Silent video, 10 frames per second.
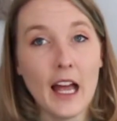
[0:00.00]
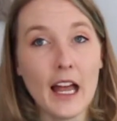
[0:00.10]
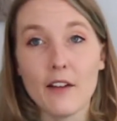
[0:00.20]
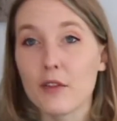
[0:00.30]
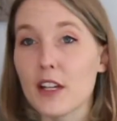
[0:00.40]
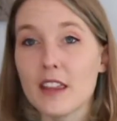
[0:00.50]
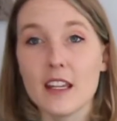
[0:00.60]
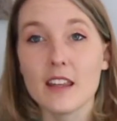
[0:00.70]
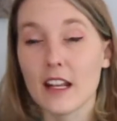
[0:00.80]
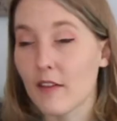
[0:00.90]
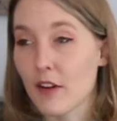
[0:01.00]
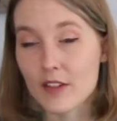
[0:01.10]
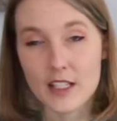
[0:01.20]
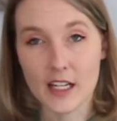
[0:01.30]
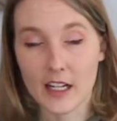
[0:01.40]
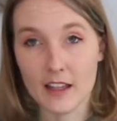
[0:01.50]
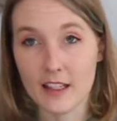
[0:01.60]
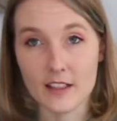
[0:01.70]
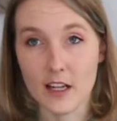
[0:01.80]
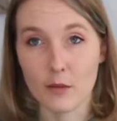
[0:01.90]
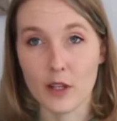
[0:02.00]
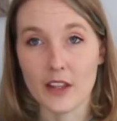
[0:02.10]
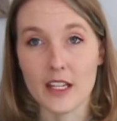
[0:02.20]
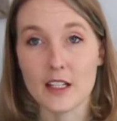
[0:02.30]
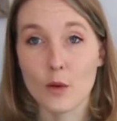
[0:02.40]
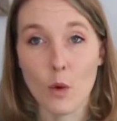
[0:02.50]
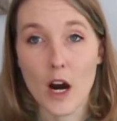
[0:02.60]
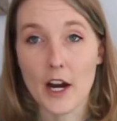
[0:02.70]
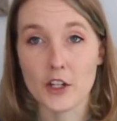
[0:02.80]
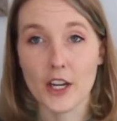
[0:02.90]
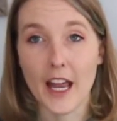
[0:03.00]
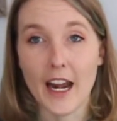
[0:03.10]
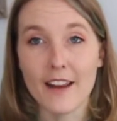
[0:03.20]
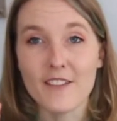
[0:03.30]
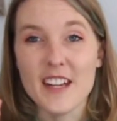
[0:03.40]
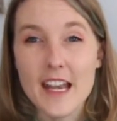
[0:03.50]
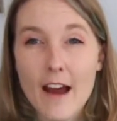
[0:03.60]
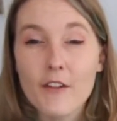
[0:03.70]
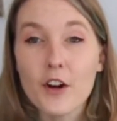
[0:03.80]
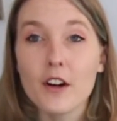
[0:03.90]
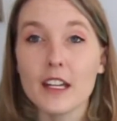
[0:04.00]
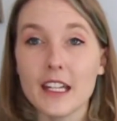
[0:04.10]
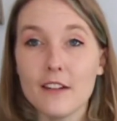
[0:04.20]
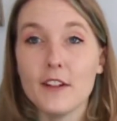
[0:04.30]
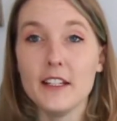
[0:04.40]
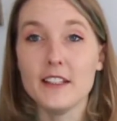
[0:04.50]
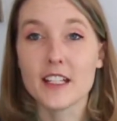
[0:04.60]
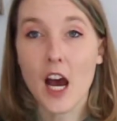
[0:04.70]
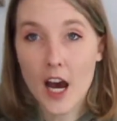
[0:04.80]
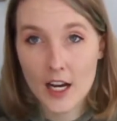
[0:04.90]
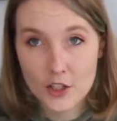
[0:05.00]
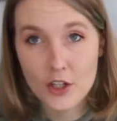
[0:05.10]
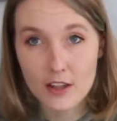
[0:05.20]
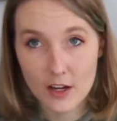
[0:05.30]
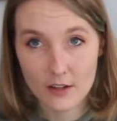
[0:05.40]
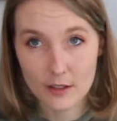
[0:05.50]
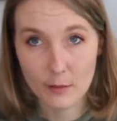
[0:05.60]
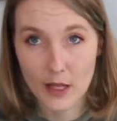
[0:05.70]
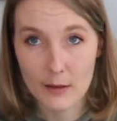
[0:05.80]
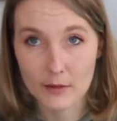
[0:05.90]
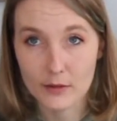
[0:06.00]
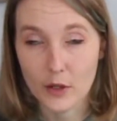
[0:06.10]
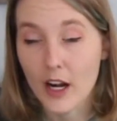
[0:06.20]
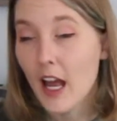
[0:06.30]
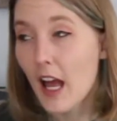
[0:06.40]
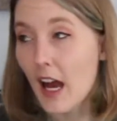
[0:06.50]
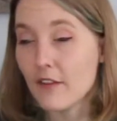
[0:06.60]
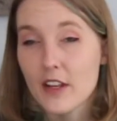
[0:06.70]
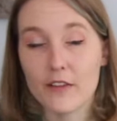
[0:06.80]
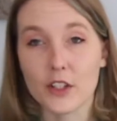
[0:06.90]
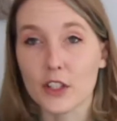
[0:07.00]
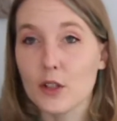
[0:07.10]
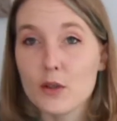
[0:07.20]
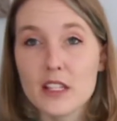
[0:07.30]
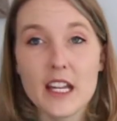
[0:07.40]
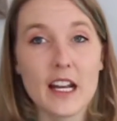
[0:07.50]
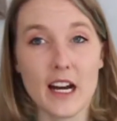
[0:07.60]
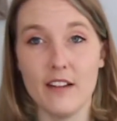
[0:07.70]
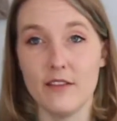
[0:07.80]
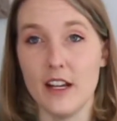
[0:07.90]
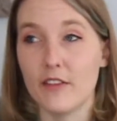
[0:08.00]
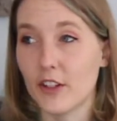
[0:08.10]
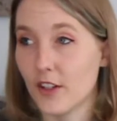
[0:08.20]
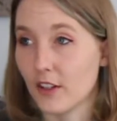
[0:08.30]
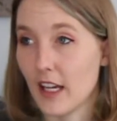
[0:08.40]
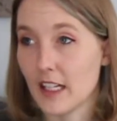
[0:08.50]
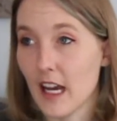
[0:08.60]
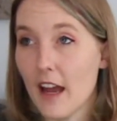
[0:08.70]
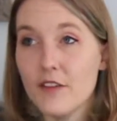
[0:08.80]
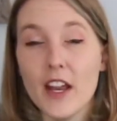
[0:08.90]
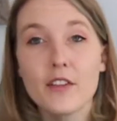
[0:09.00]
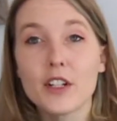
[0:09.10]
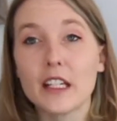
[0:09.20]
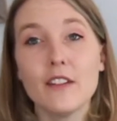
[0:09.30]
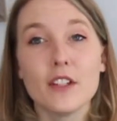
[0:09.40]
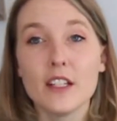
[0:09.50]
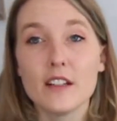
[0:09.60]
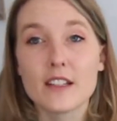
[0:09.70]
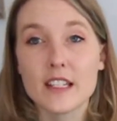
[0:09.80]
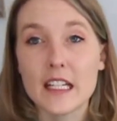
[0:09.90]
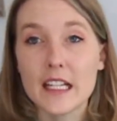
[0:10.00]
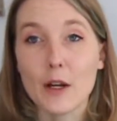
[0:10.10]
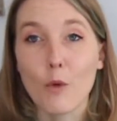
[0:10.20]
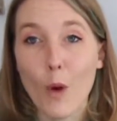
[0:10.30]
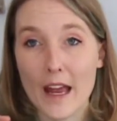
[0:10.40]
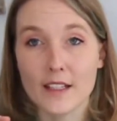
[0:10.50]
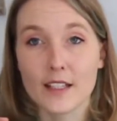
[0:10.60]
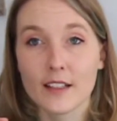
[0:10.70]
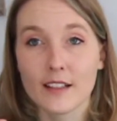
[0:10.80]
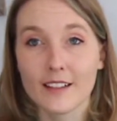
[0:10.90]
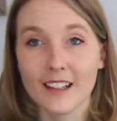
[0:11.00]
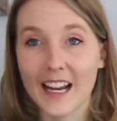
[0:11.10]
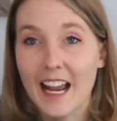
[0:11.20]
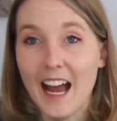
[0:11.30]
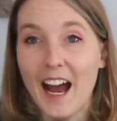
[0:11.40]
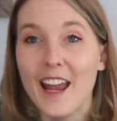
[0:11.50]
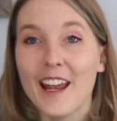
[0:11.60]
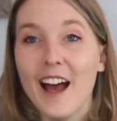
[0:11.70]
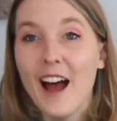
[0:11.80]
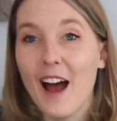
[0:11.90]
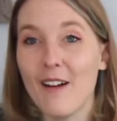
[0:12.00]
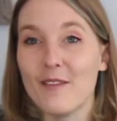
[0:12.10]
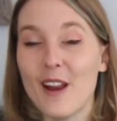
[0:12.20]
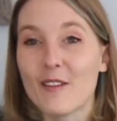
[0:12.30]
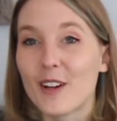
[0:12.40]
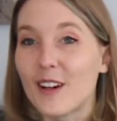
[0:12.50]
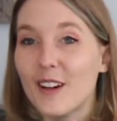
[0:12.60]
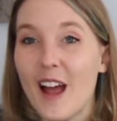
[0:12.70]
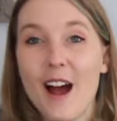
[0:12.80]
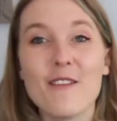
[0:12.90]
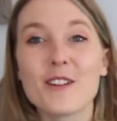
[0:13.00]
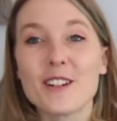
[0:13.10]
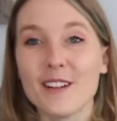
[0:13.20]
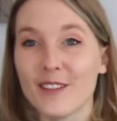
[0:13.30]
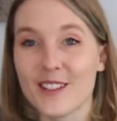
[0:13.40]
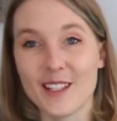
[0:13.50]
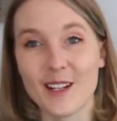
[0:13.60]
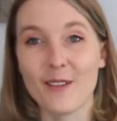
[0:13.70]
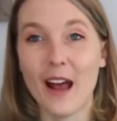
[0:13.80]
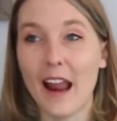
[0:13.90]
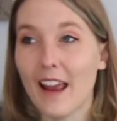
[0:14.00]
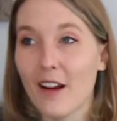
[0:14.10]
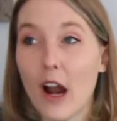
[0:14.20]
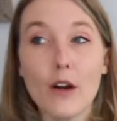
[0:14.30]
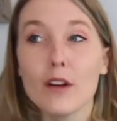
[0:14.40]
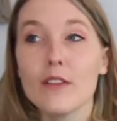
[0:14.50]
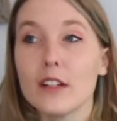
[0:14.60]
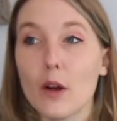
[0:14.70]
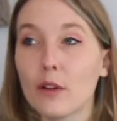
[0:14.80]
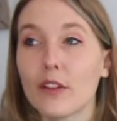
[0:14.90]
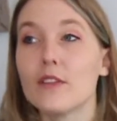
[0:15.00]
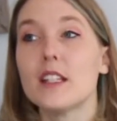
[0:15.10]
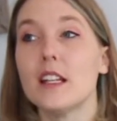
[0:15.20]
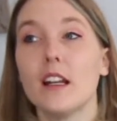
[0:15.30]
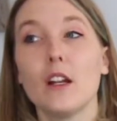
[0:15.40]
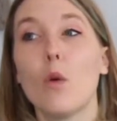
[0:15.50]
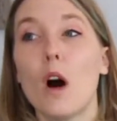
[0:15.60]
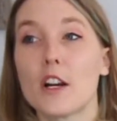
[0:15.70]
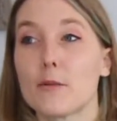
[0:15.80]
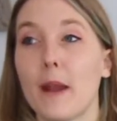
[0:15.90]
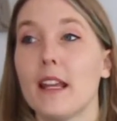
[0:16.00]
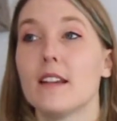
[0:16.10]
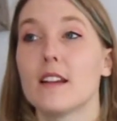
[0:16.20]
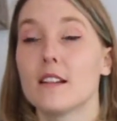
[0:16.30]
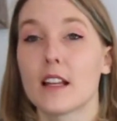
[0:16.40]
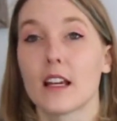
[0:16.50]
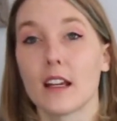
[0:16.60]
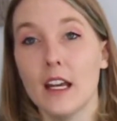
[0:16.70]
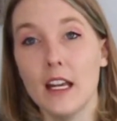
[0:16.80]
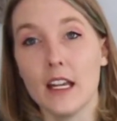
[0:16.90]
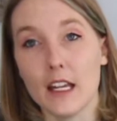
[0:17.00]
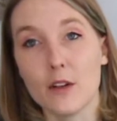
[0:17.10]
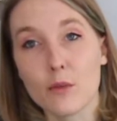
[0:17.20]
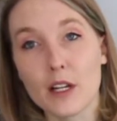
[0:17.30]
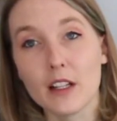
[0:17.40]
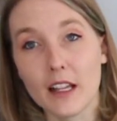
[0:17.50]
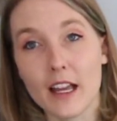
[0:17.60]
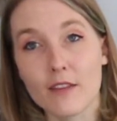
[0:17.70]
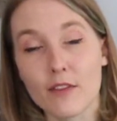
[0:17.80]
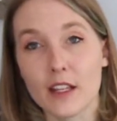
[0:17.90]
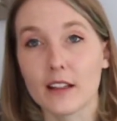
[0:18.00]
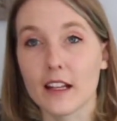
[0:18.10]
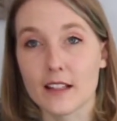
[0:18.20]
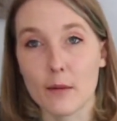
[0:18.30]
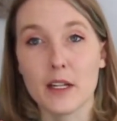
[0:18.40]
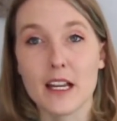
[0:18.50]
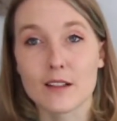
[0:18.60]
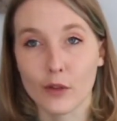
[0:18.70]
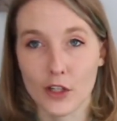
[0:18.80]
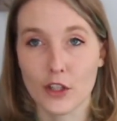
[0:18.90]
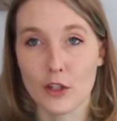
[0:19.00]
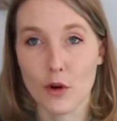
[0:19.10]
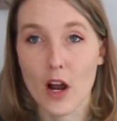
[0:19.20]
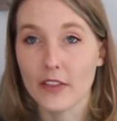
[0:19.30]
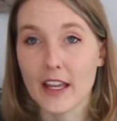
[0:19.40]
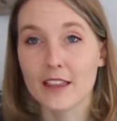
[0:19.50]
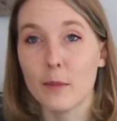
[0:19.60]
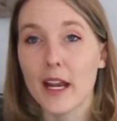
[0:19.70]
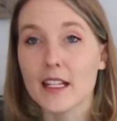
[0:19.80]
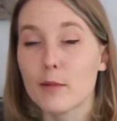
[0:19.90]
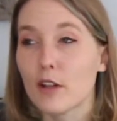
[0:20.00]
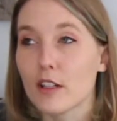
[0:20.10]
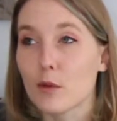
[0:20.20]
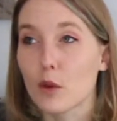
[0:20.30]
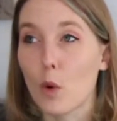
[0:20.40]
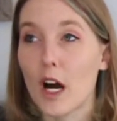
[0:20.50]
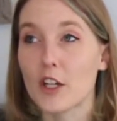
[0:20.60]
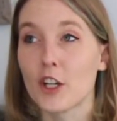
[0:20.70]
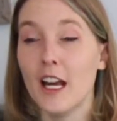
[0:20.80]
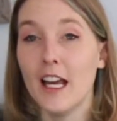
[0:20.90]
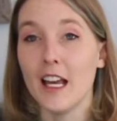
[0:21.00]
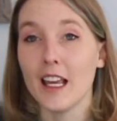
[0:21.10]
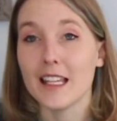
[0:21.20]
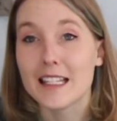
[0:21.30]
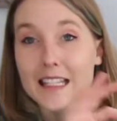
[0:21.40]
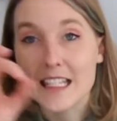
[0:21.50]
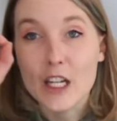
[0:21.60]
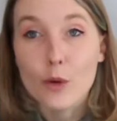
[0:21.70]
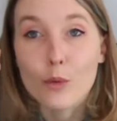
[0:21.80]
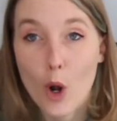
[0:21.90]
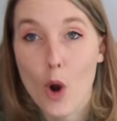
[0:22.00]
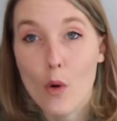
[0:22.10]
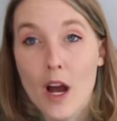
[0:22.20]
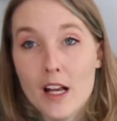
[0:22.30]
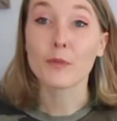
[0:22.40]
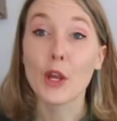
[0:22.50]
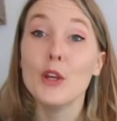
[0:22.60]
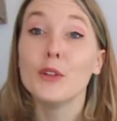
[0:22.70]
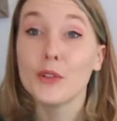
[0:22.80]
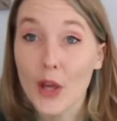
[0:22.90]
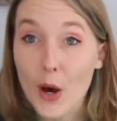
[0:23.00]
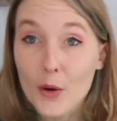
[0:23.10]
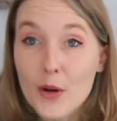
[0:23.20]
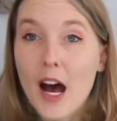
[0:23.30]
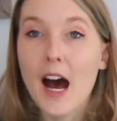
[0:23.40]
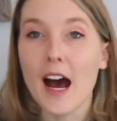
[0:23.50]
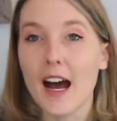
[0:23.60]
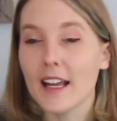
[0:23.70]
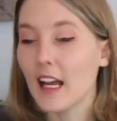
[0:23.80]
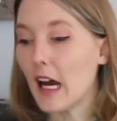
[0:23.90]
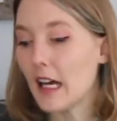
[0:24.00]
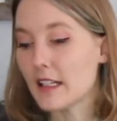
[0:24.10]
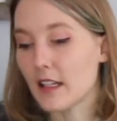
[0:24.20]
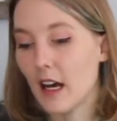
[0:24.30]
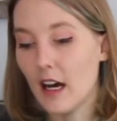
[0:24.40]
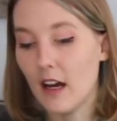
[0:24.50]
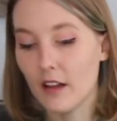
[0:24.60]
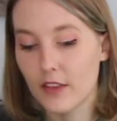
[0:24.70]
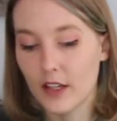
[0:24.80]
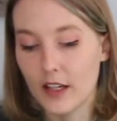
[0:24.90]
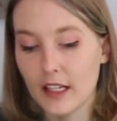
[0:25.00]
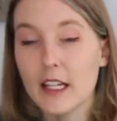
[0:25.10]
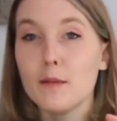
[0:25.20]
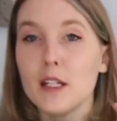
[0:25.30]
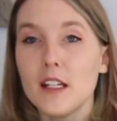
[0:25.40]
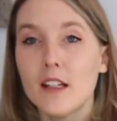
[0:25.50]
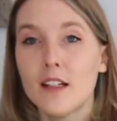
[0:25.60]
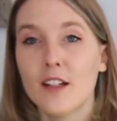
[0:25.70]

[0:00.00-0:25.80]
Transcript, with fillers: everything that I've ever seen anything done with is gouache, and I've never even touched the art supply before. I've never used it, I've never, like, I've never even seen it wet. Like, I have never, ever even seen it wet. I, I don't even know if I've seen any gouache paintings, like, in real life that, like, somebody has freshly drawn. Like, my experience with gouache is zero. So, I got uh, the Himi